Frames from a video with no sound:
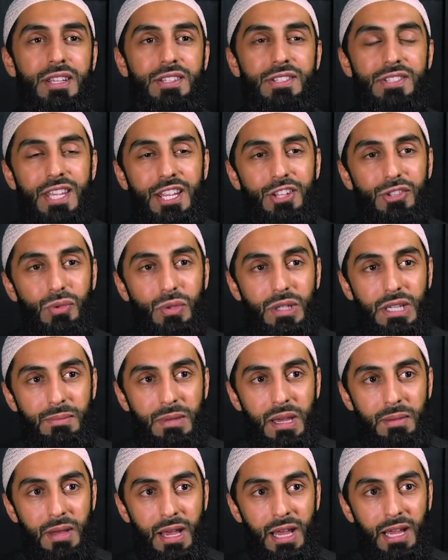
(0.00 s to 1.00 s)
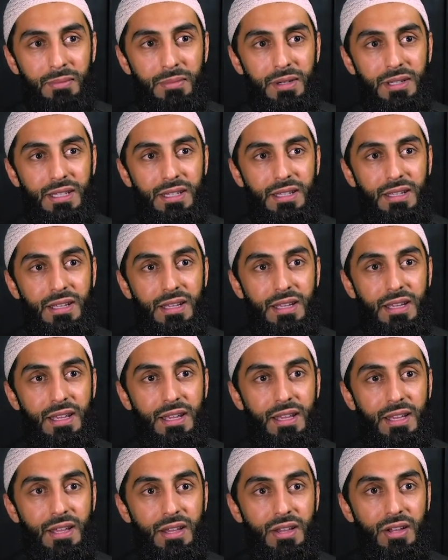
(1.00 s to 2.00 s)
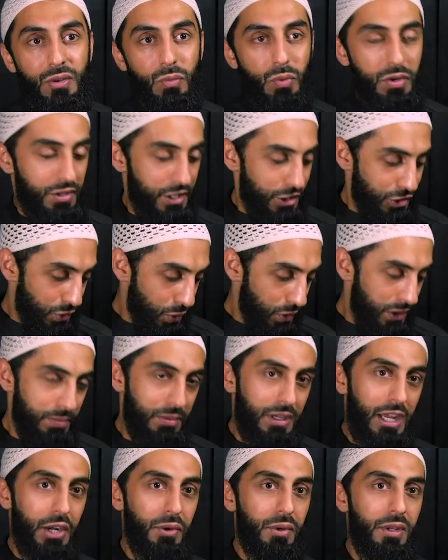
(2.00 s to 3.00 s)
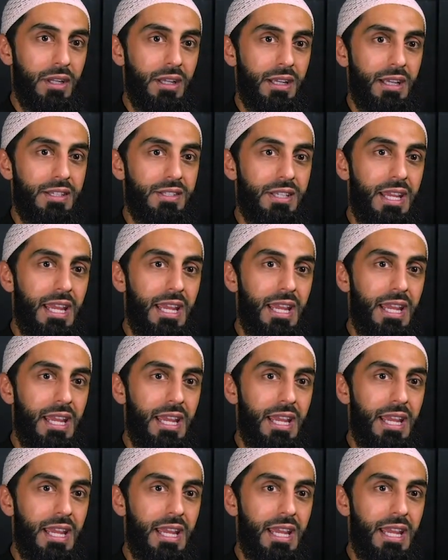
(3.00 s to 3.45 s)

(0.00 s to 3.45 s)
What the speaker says: said to Imam Ahmad, when they saw him carrying his